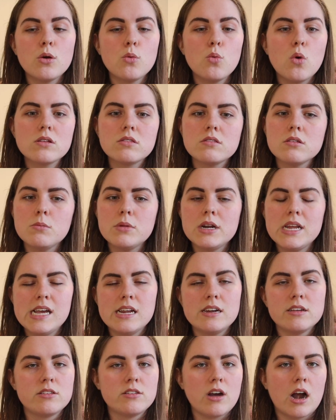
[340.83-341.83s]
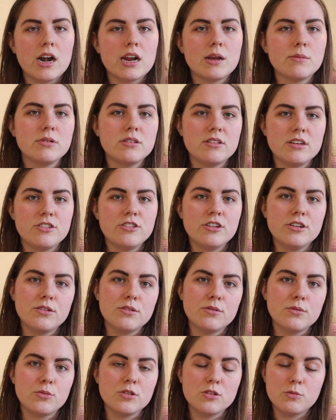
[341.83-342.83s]
what somebody in a starting
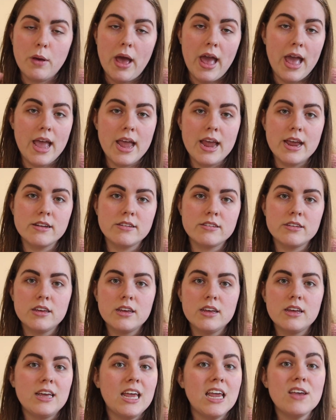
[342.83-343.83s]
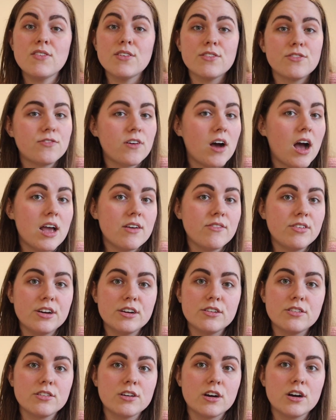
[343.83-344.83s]
position was paid even 5
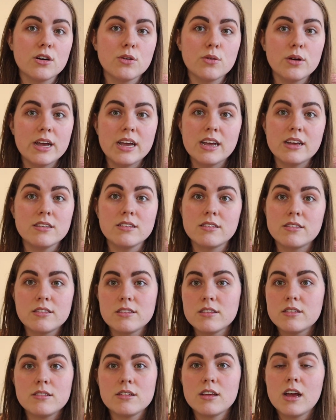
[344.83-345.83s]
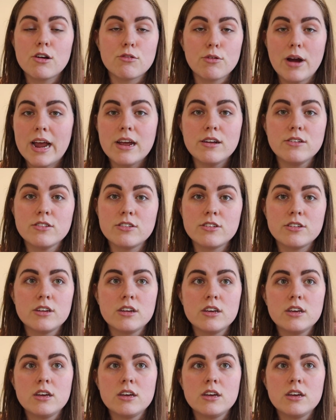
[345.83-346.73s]
years ago is around,